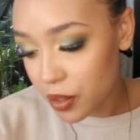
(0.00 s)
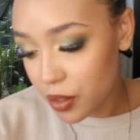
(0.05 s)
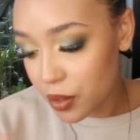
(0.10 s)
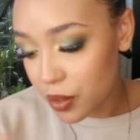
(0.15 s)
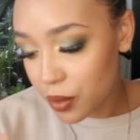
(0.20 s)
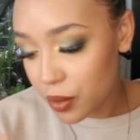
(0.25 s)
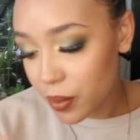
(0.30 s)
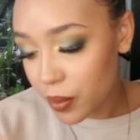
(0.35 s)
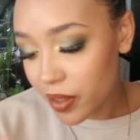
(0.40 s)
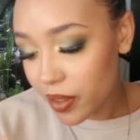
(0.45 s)

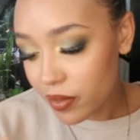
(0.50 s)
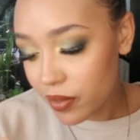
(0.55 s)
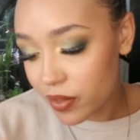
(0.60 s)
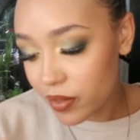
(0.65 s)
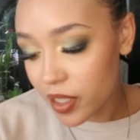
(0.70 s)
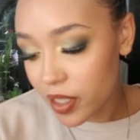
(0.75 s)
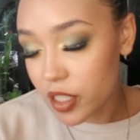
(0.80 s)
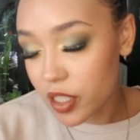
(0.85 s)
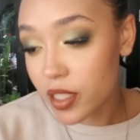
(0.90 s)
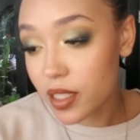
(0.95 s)
Dewy
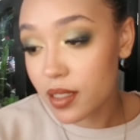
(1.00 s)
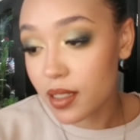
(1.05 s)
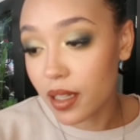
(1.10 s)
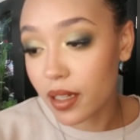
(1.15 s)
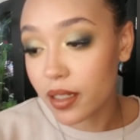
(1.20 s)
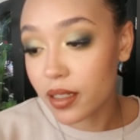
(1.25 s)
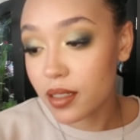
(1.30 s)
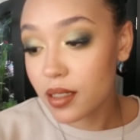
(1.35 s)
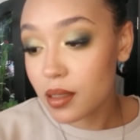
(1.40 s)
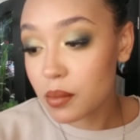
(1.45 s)
Finish
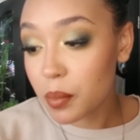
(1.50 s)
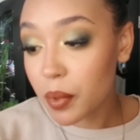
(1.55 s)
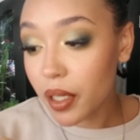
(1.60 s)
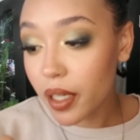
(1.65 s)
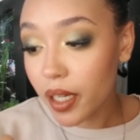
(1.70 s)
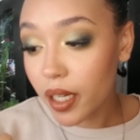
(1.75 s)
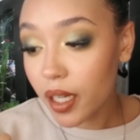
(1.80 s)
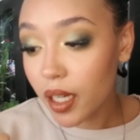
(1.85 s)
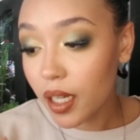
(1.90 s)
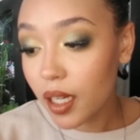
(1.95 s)
Setting
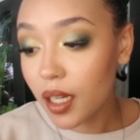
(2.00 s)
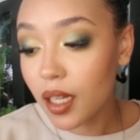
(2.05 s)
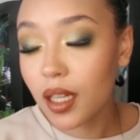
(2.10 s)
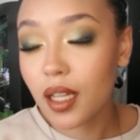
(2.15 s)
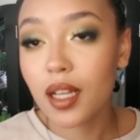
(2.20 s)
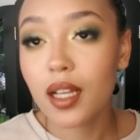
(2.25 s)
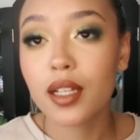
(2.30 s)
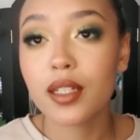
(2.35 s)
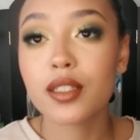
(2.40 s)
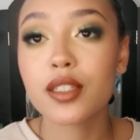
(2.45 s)
Spray.
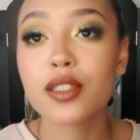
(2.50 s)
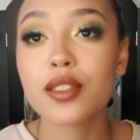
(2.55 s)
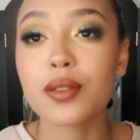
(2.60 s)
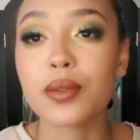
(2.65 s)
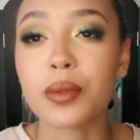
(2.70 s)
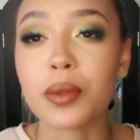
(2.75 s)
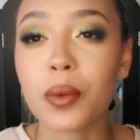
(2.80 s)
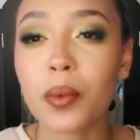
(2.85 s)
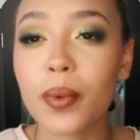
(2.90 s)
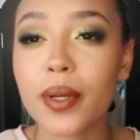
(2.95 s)
Do a
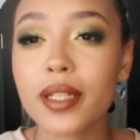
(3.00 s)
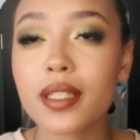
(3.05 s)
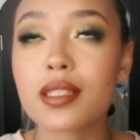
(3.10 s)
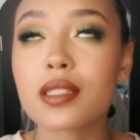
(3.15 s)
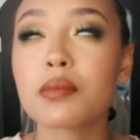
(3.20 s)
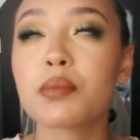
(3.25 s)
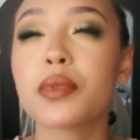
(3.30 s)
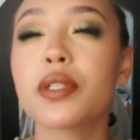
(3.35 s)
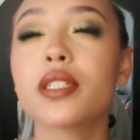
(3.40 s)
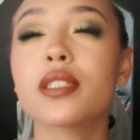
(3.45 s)
quick
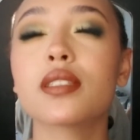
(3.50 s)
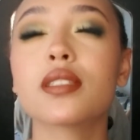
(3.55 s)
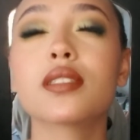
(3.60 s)
spray.